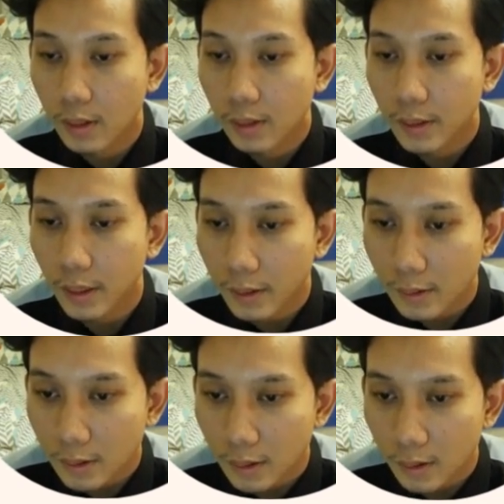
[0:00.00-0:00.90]
The error
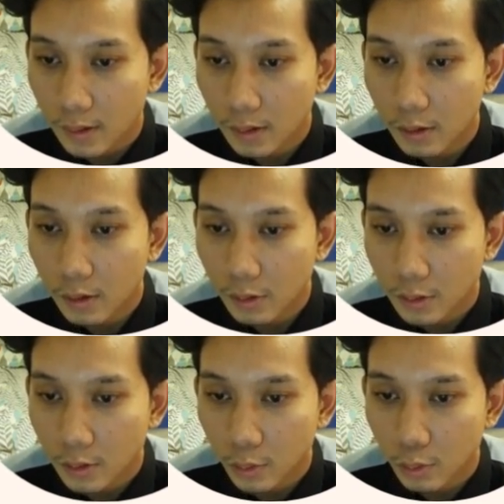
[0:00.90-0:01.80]
signal goes
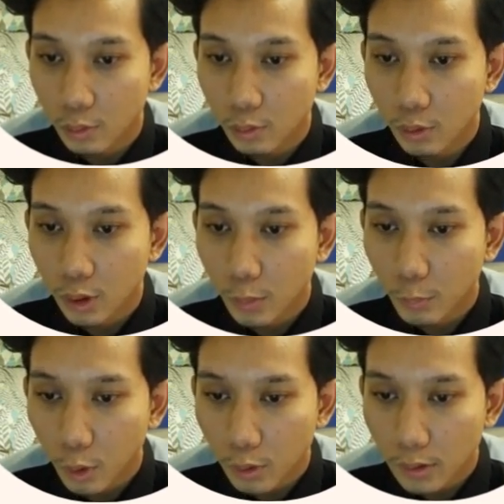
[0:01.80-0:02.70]
to
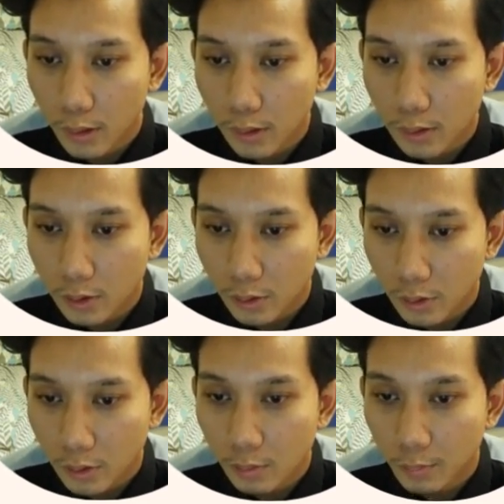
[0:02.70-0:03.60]

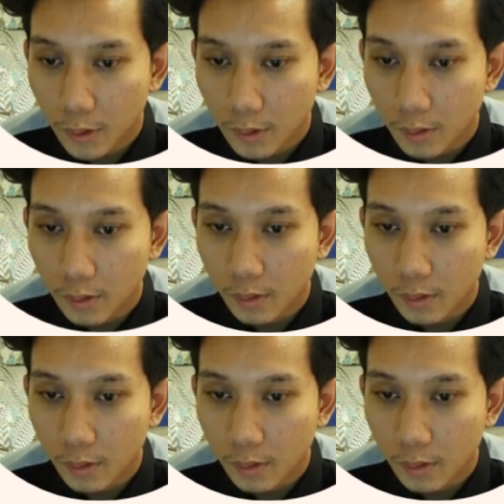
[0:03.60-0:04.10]
potentiometer.